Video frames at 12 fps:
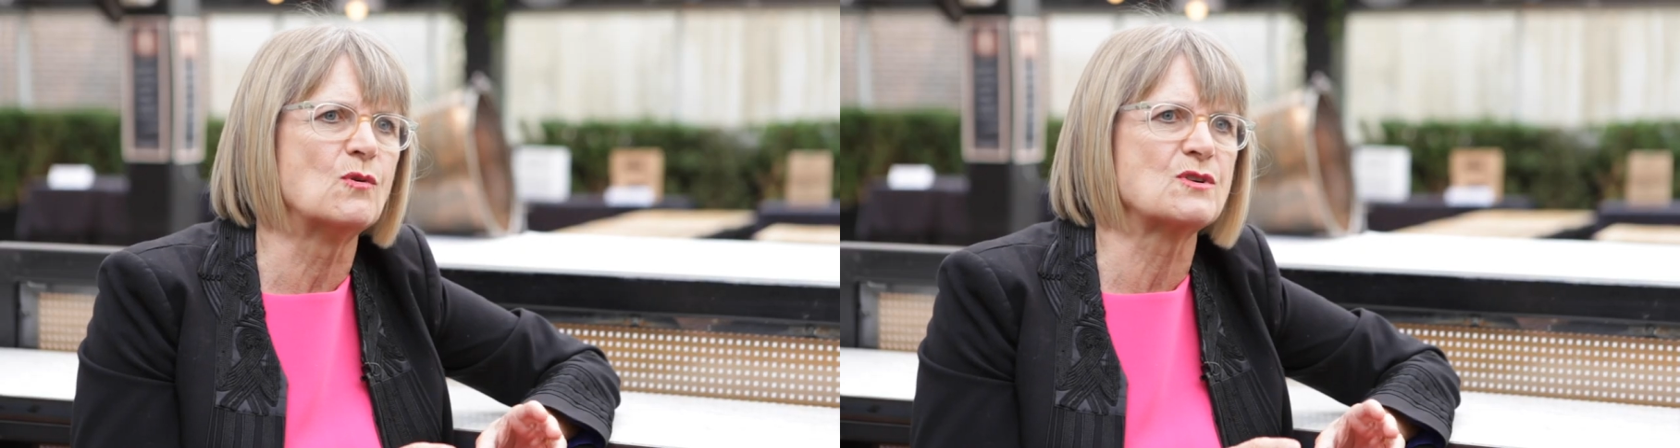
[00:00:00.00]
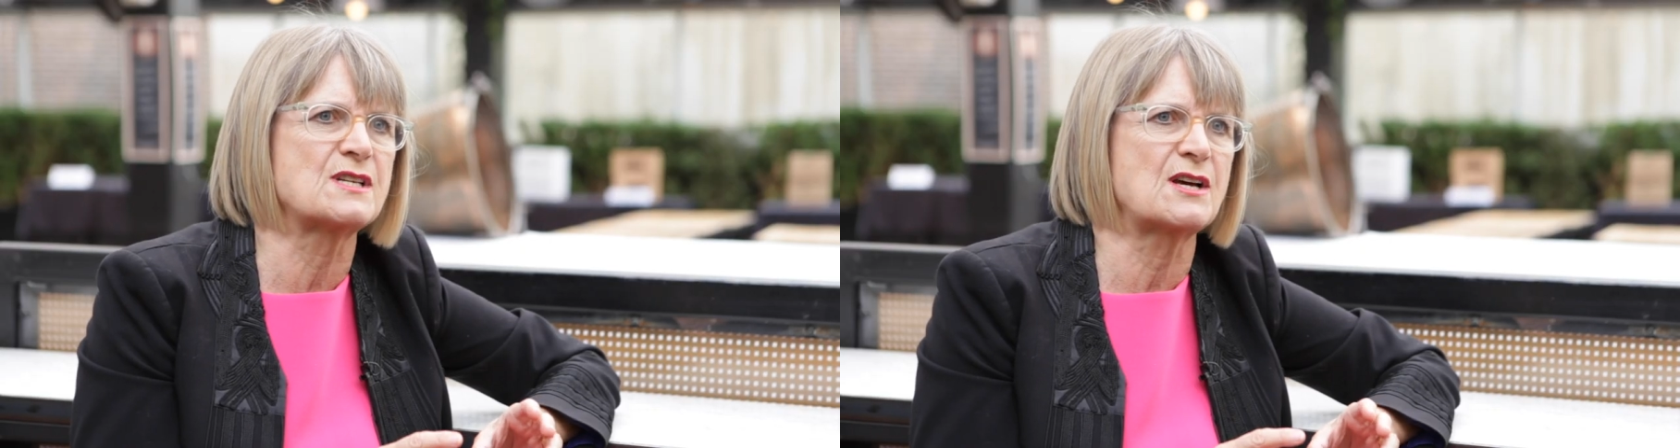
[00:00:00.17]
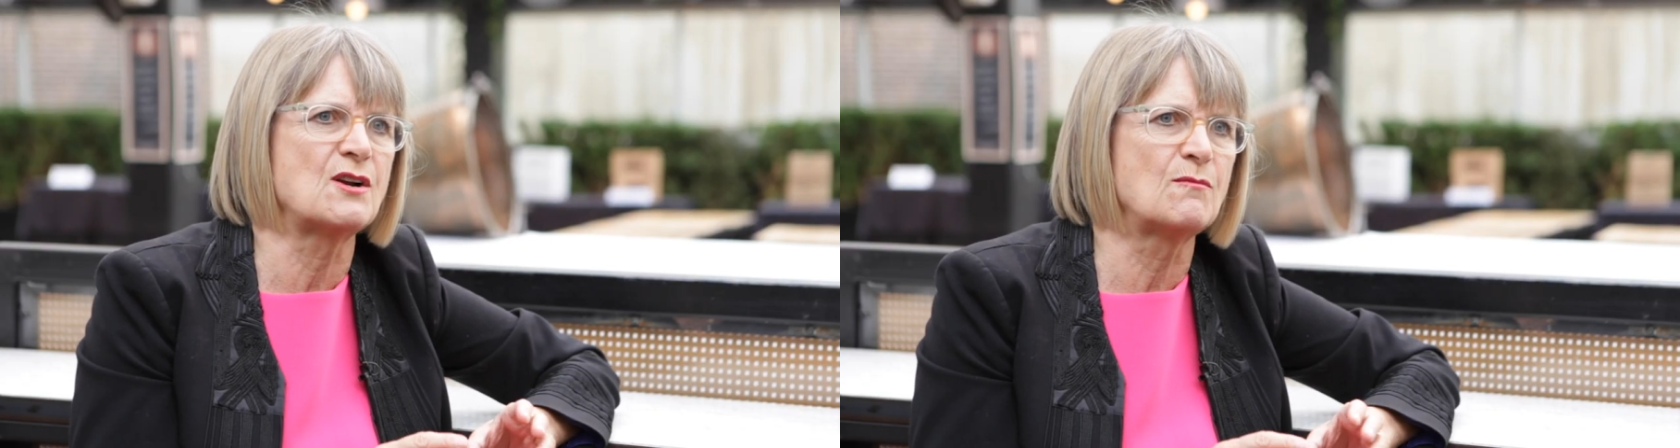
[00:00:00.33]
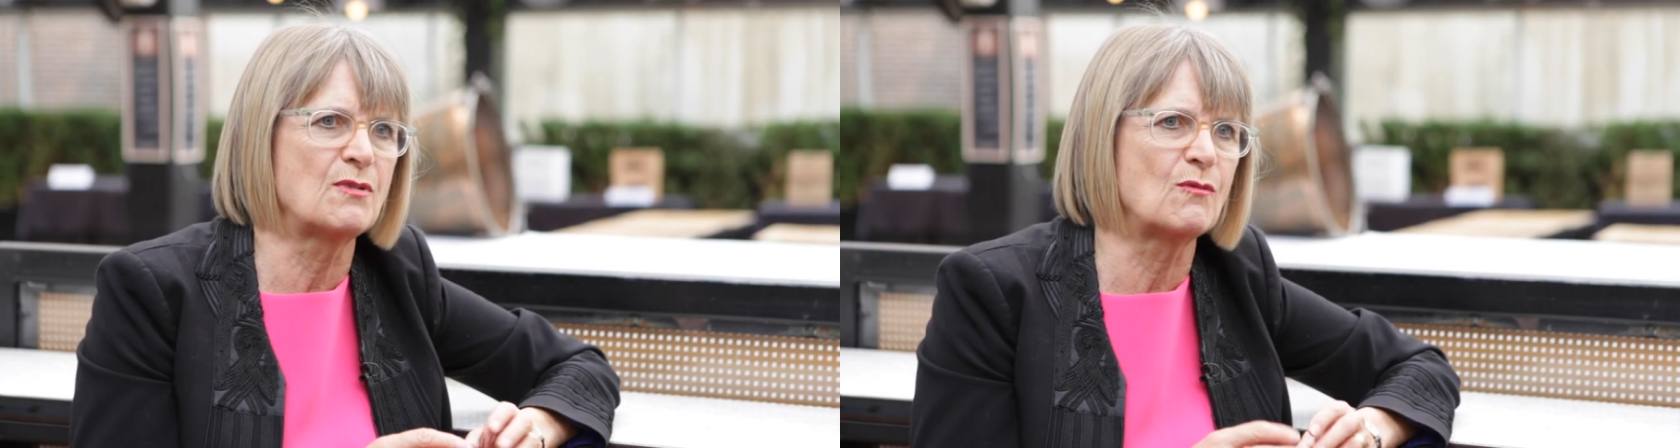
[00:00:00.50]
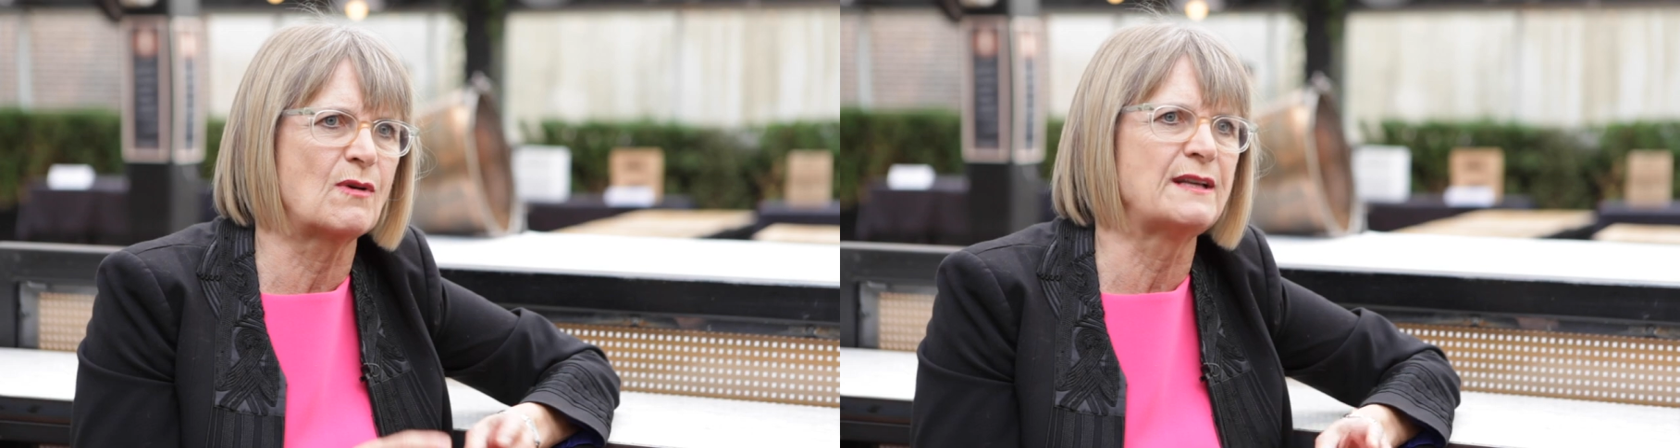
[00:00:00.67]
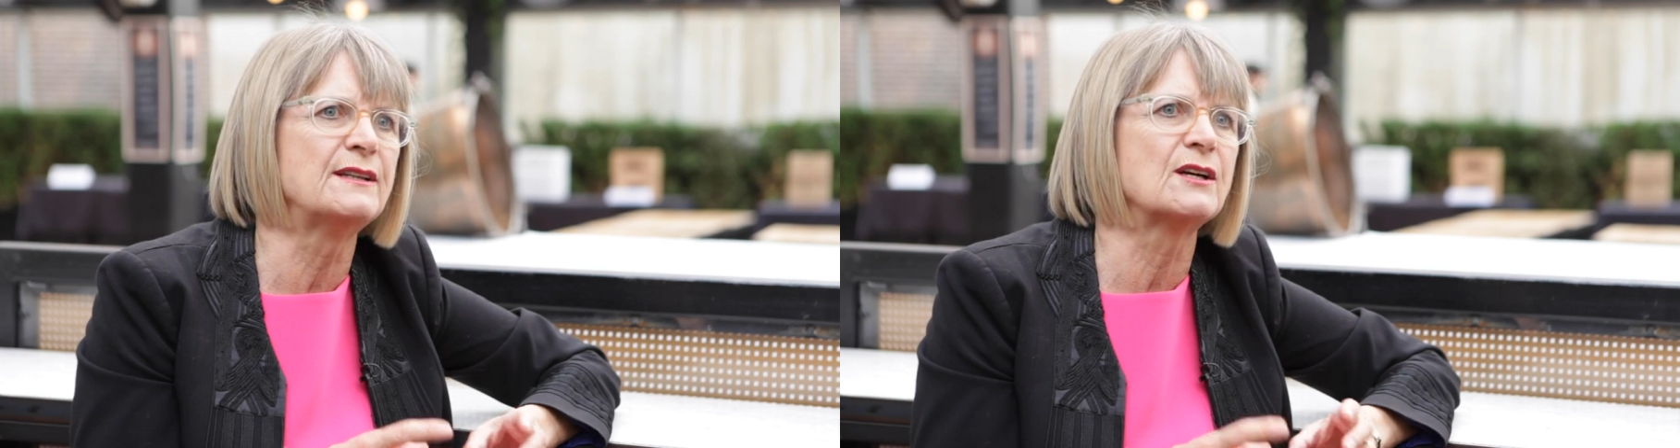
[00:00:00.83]
zone, but
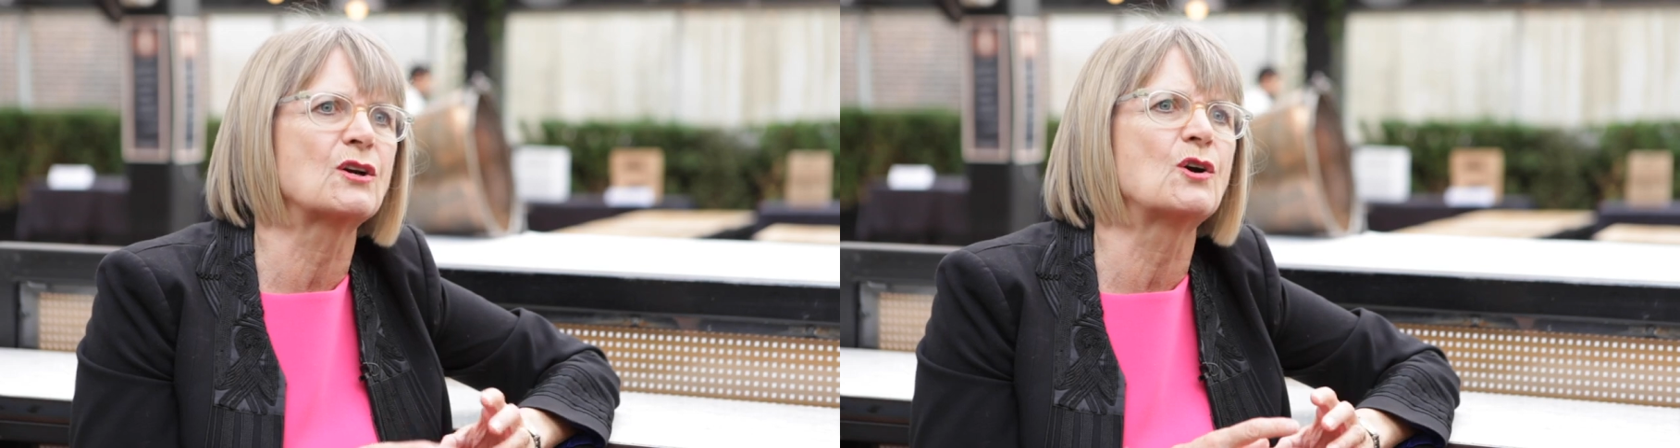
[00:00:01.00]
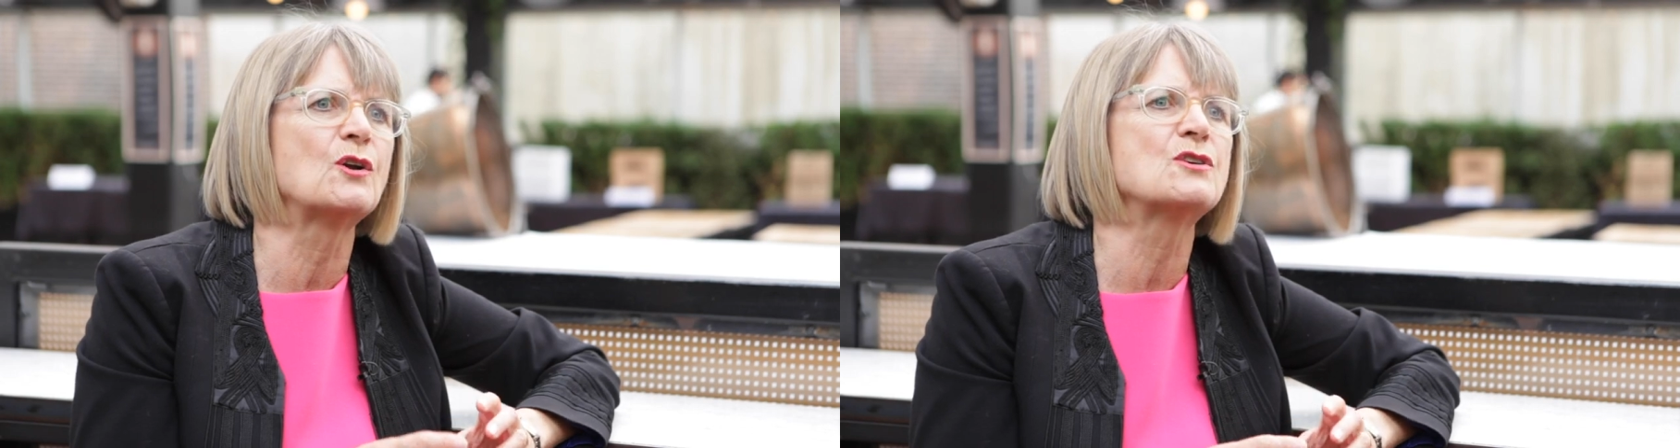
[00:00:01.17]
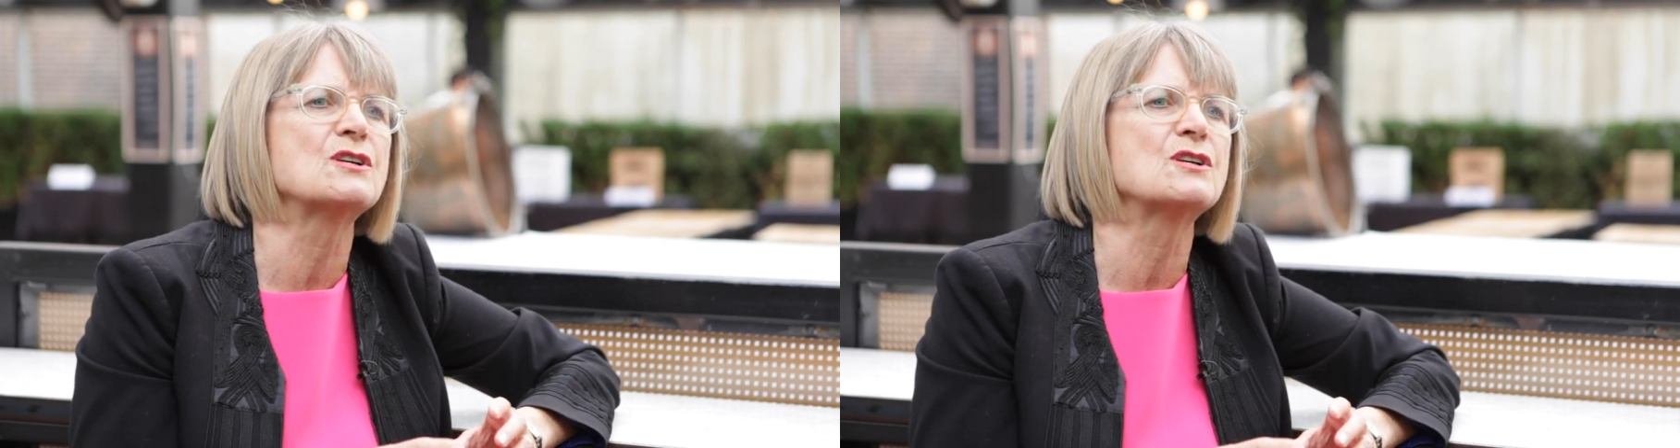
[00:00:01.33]
one that could